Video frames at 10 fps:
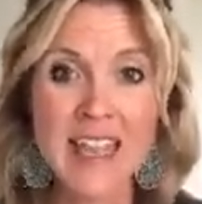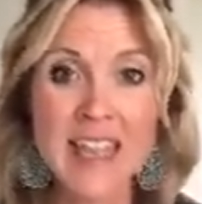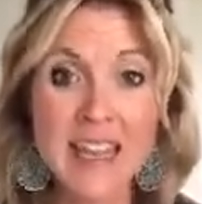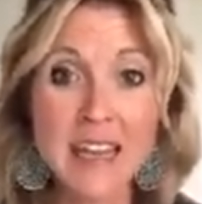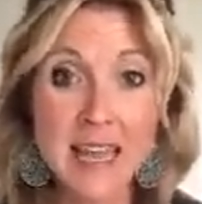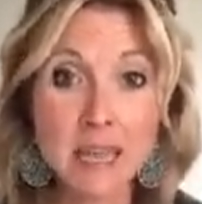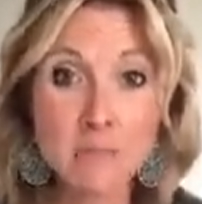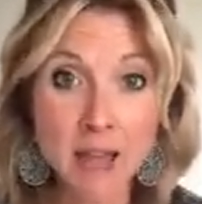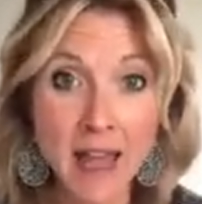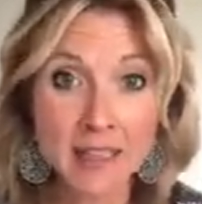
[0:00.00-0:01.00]
It
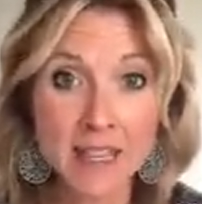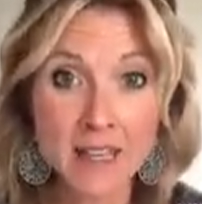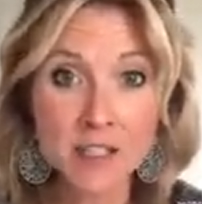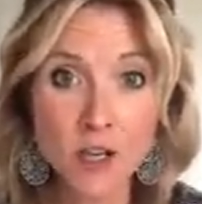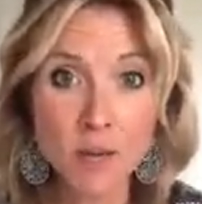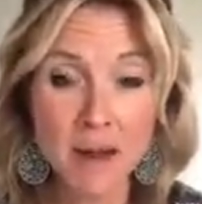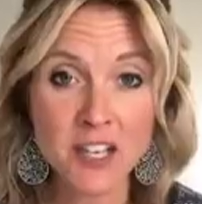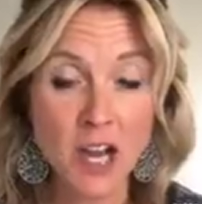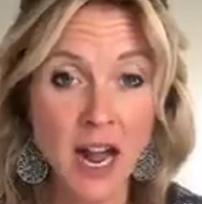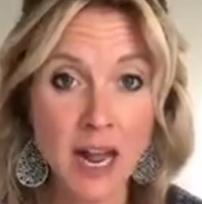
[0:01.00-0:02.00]
impacts us so
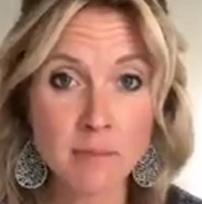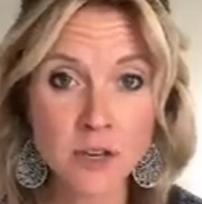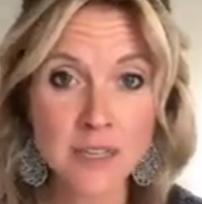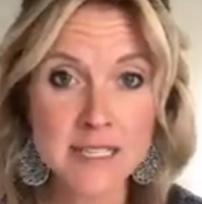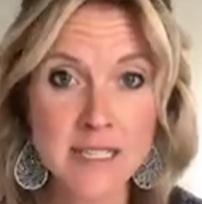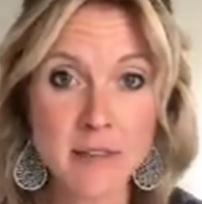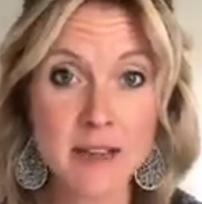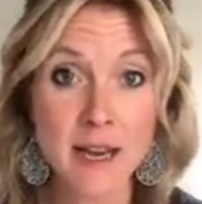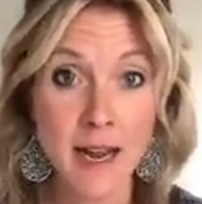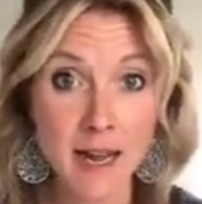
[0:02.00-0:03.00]
much. I'm
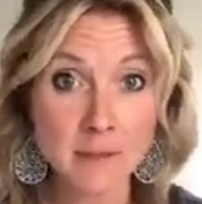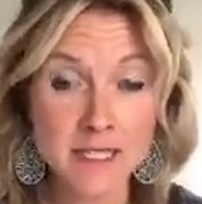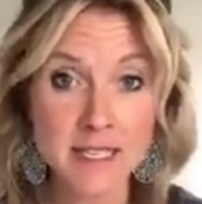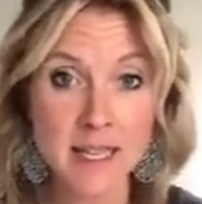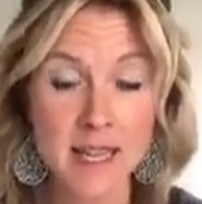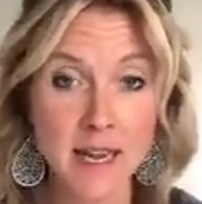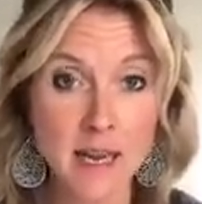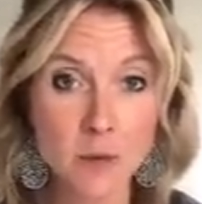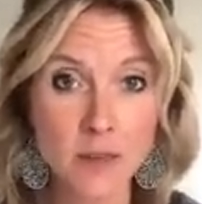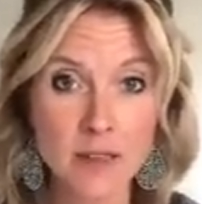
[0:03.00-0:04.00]
37, I'm seeing it.
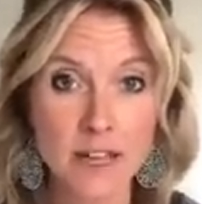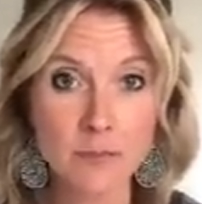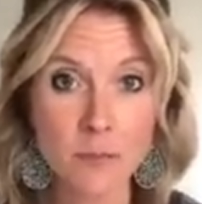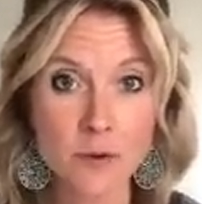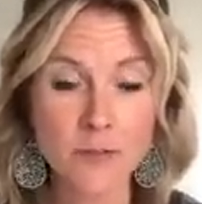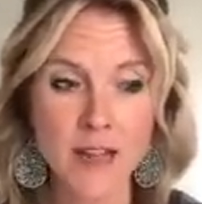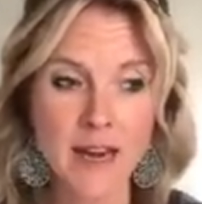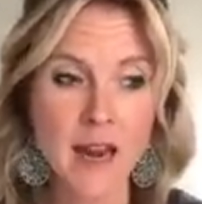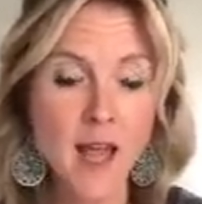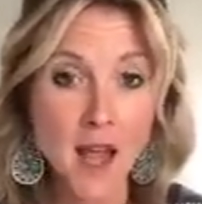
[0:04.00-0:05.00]
I'm real life proof,
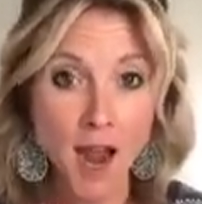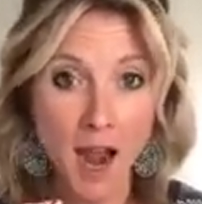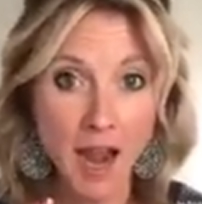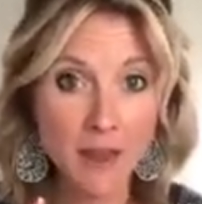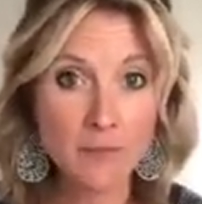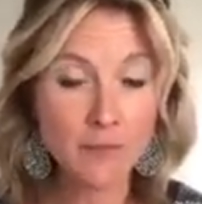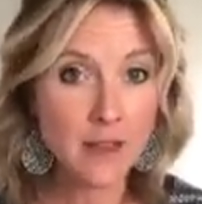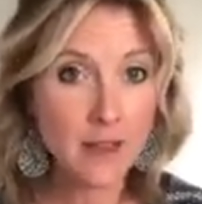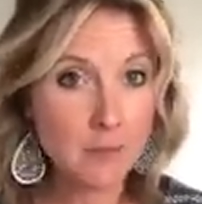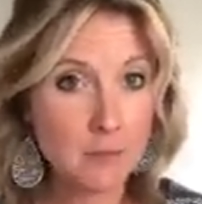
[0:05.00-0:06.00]
and I
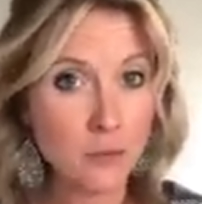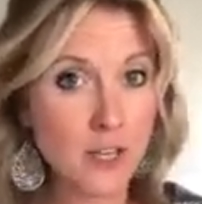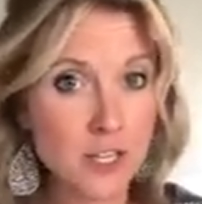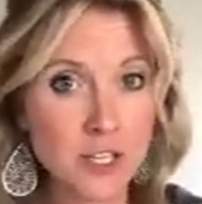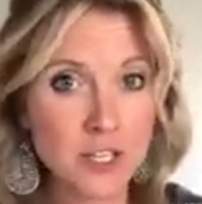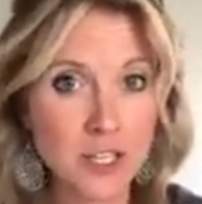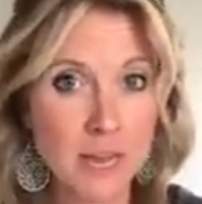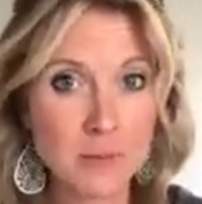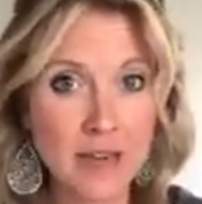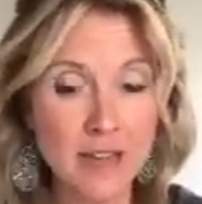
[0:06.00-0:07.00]
think I'm in pretty good
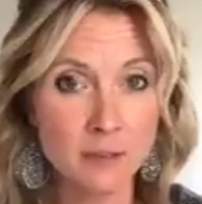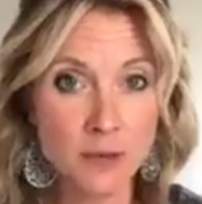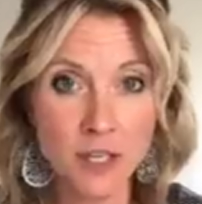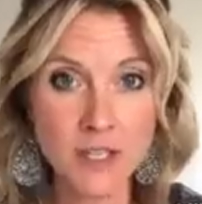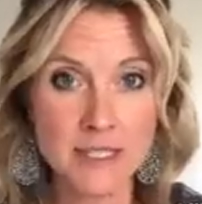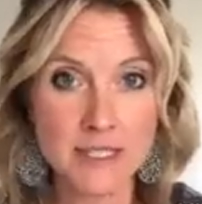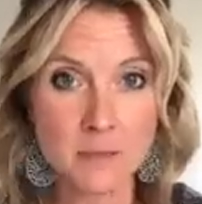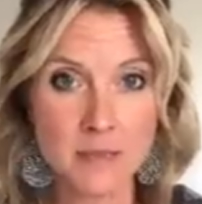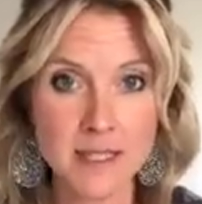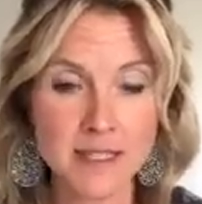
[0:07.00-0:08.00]
shape and have pretty good
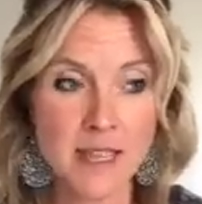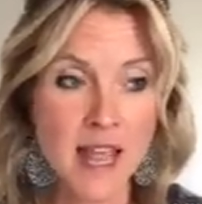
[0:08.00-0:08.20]
disciplines.